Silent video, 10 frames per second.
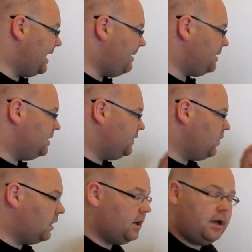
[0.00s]
that because you've
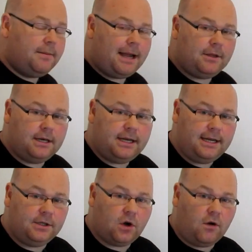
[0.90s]
got to learn about the
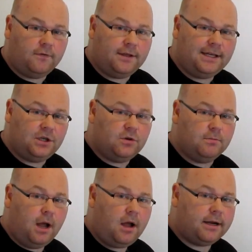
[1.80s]
needs of these new
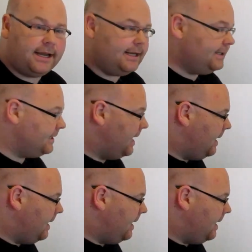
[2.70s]
markets,